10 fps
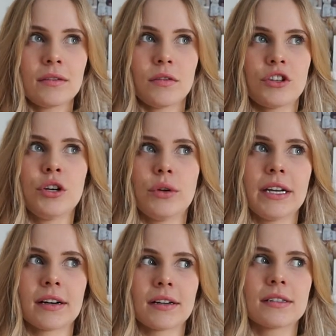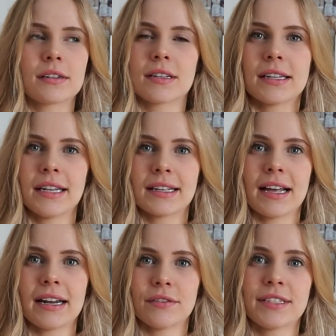2 years or something like
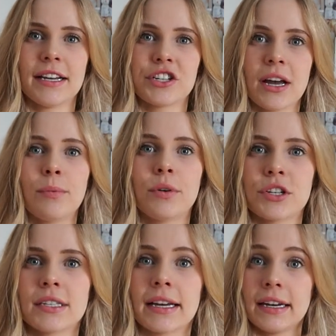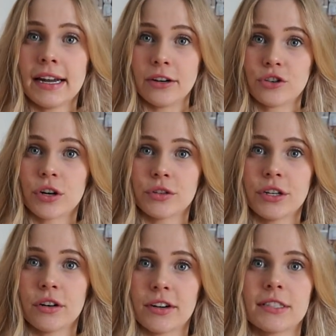that of Cégep, which is like an intro to
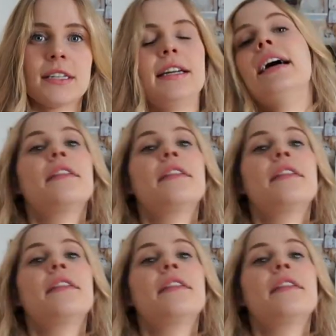university,